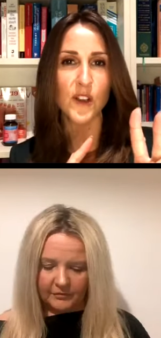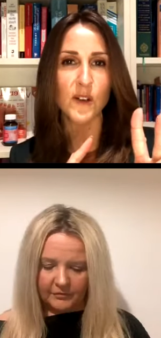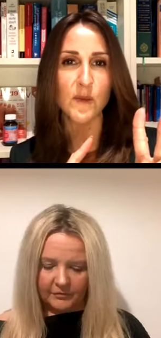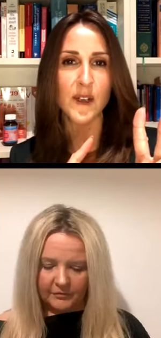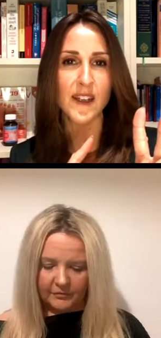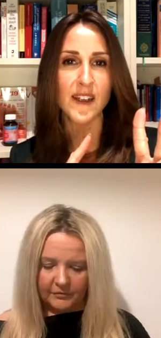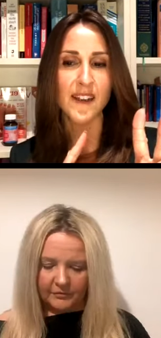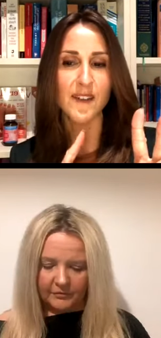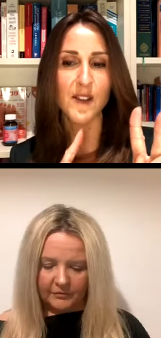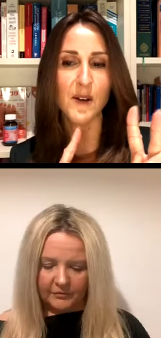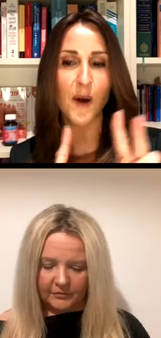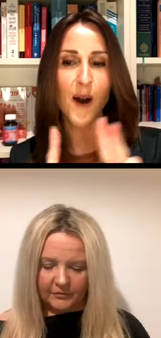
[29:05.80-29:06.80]
Speaker 1: that we
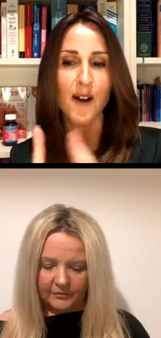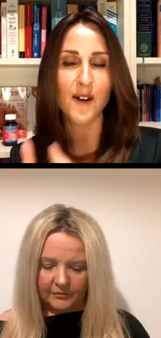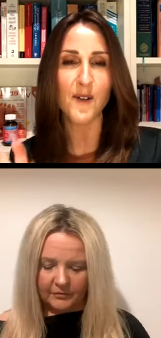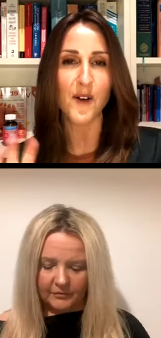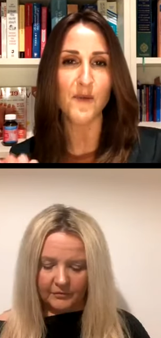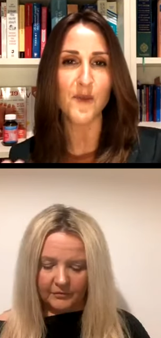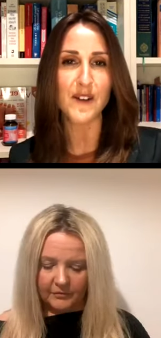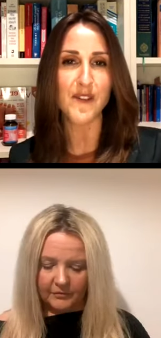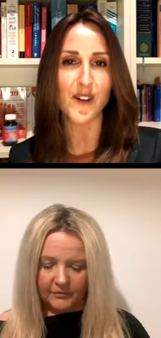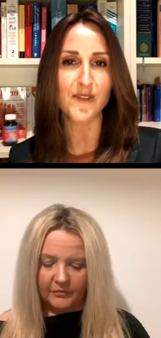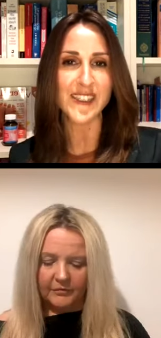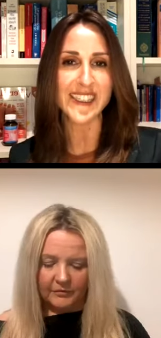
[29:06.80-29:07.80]
that we've
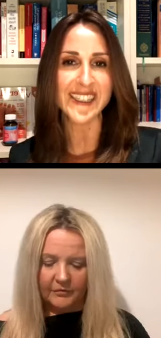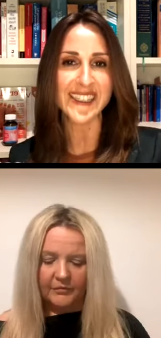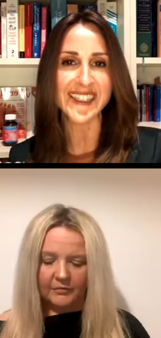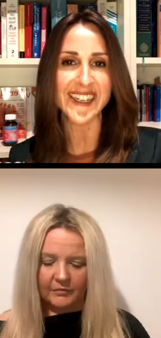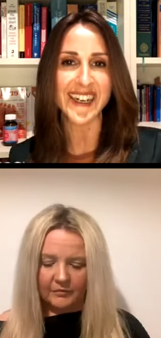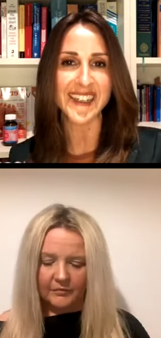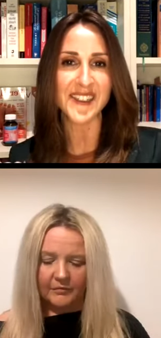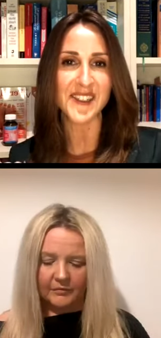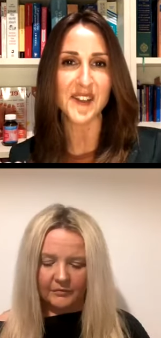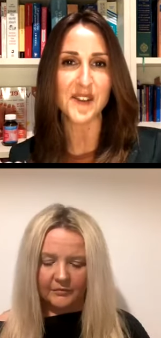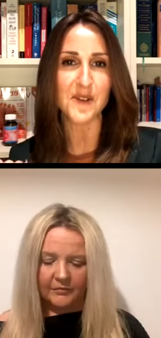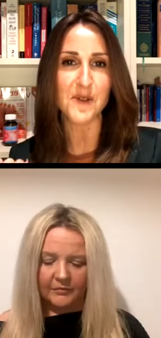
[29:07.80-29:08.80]
often discussed
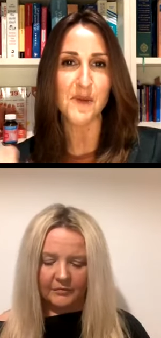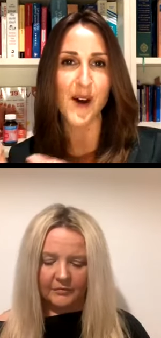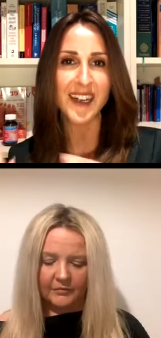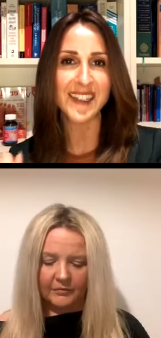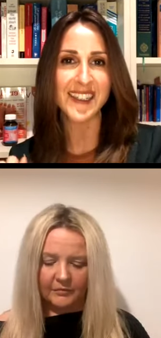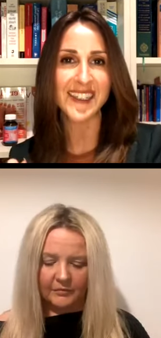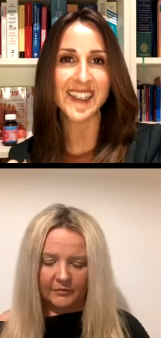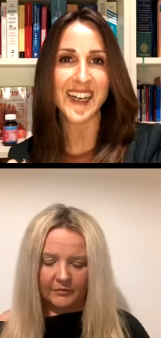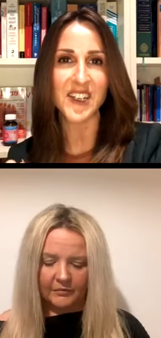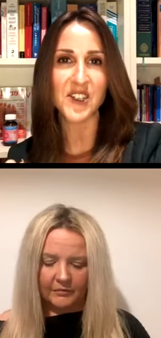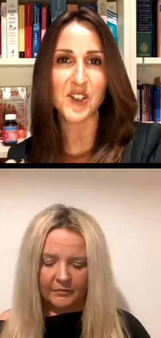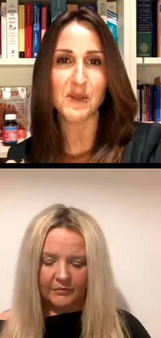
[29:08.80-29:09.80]
that I thought we might just
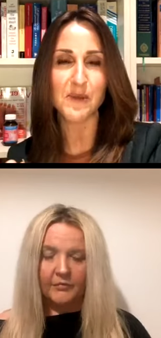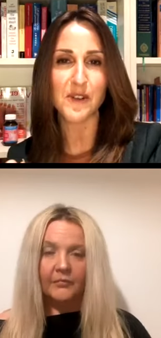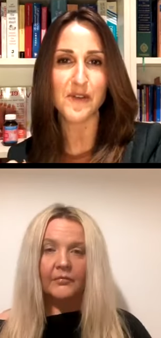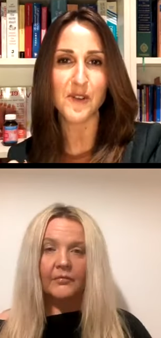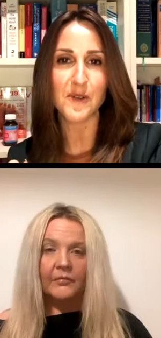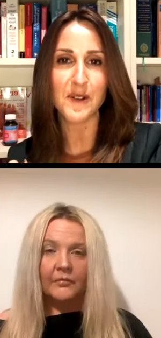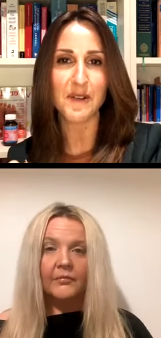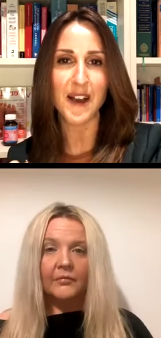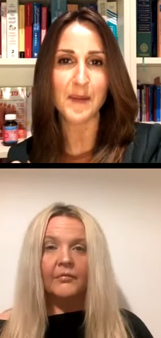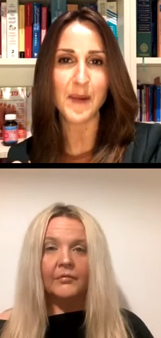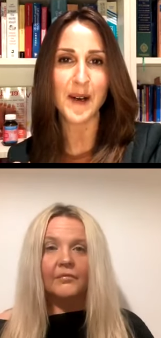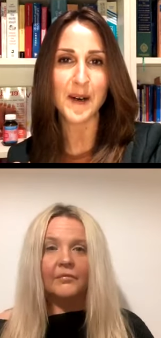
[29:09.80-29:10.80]
touch on before we
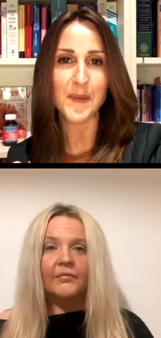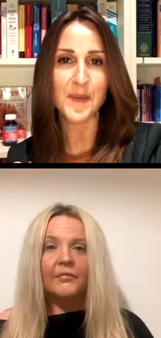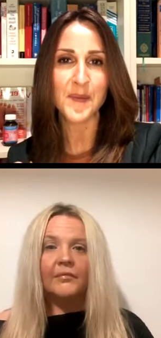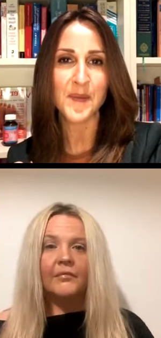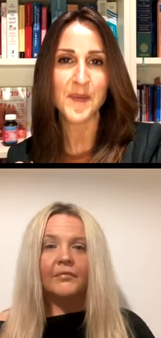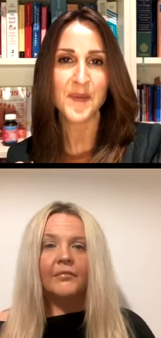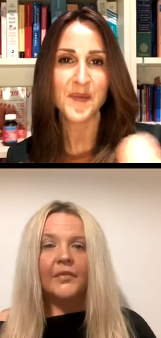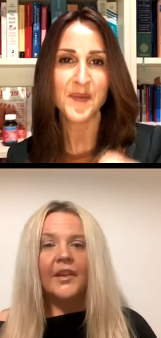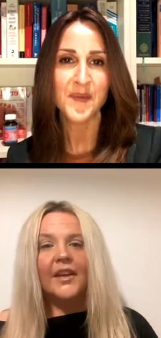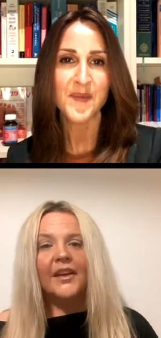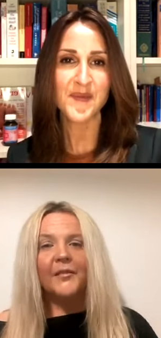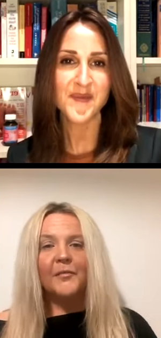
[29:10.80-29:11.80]
wrap up.
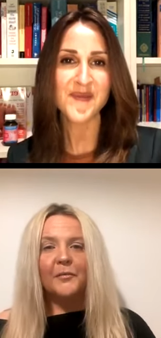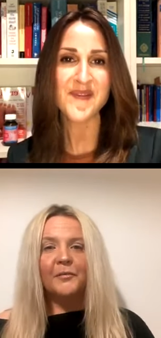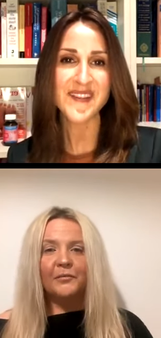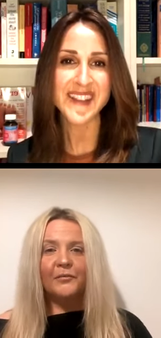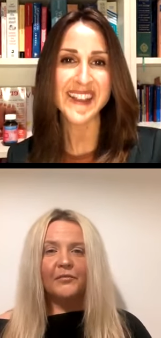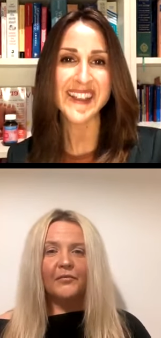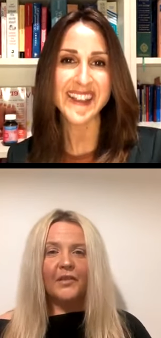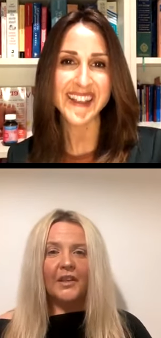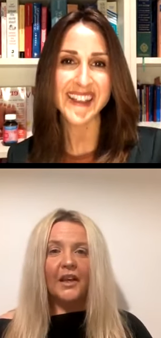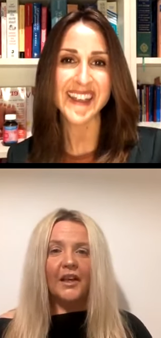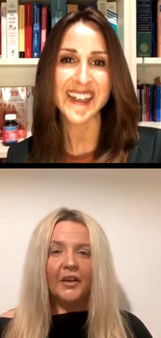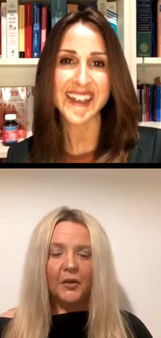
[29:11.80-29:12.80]
Speaker 2: Yep.
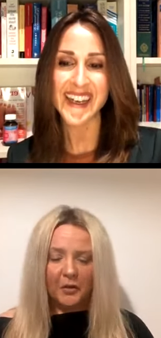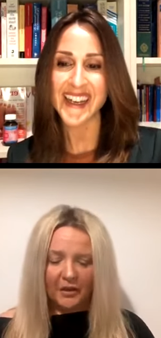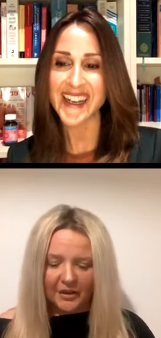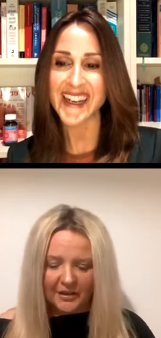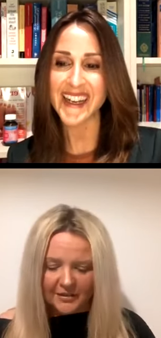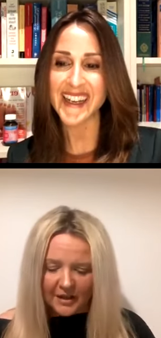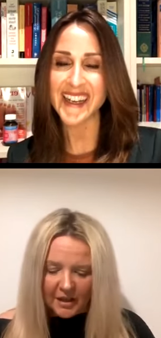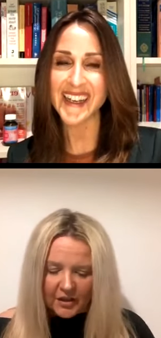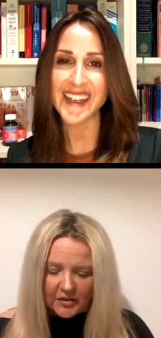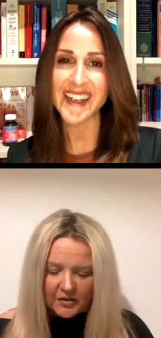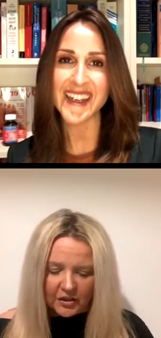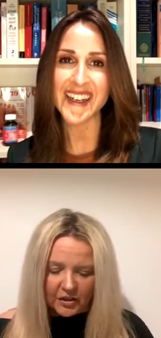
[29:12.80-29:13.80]
Yeah, no worries.
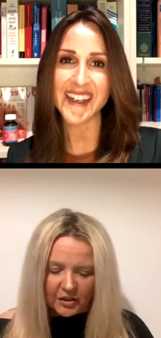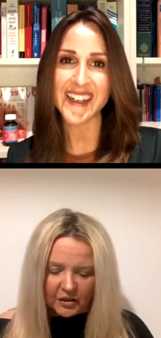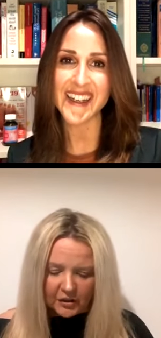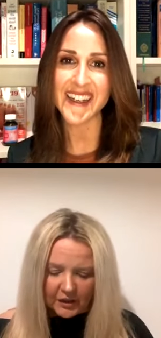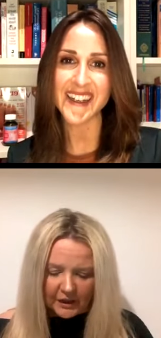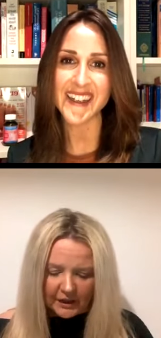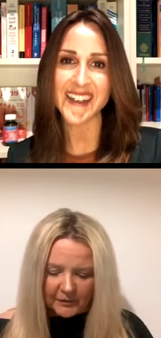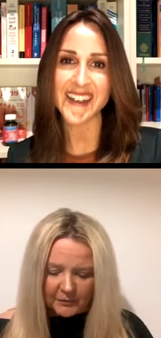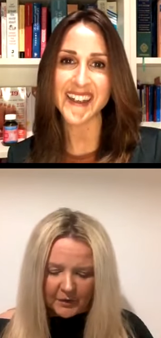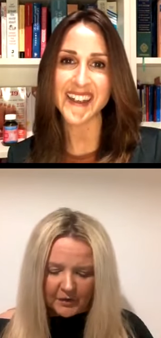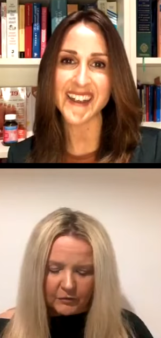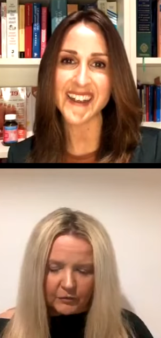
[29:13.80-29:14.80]
So, um,
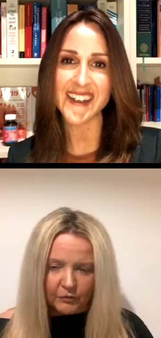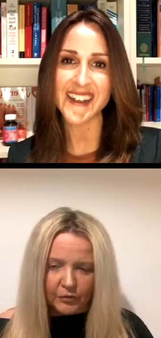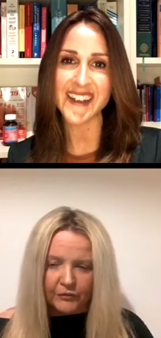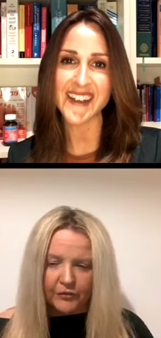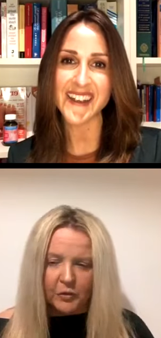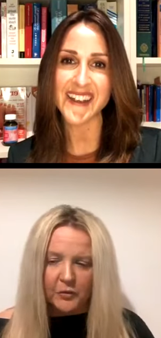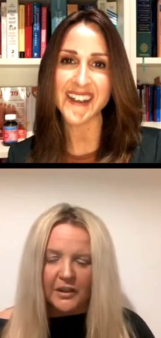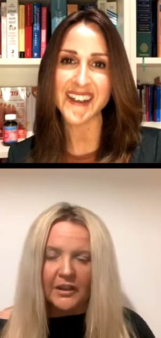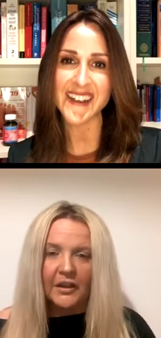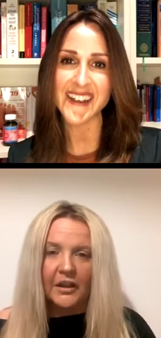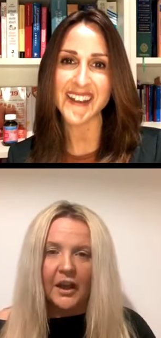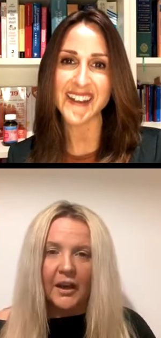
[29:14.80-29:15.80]

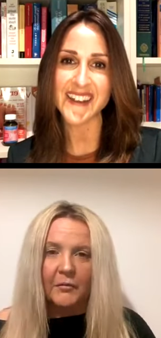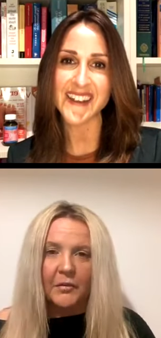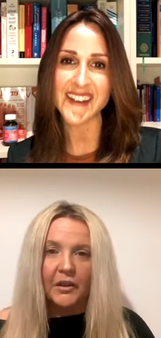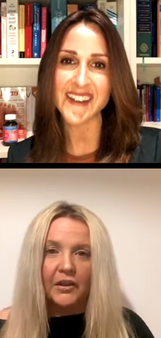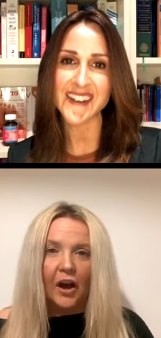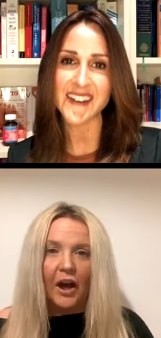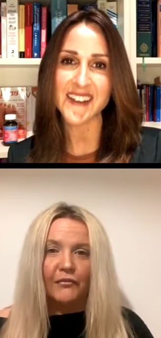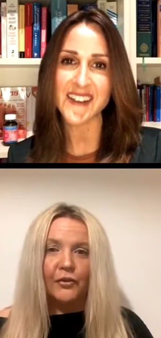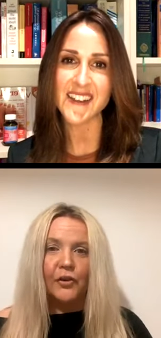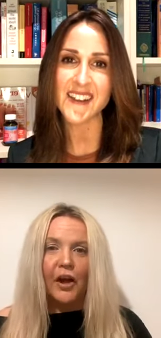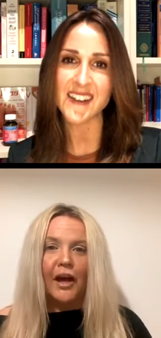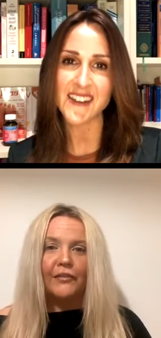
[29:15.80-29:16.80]
reviewing um, your life
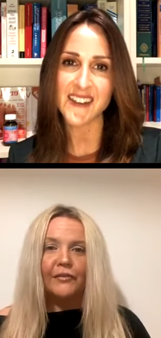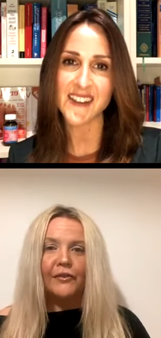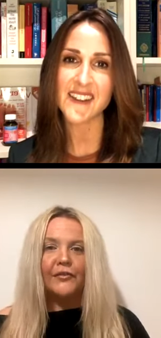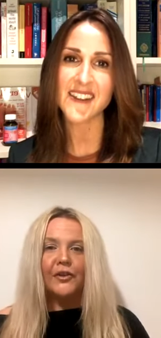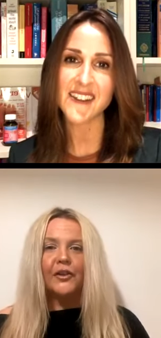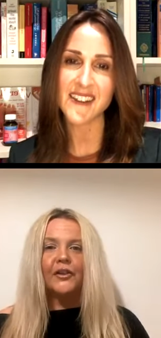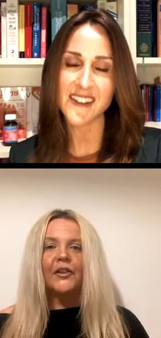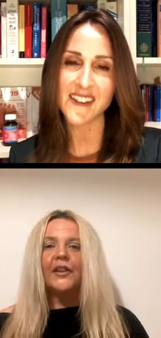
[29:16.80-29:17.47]
or life review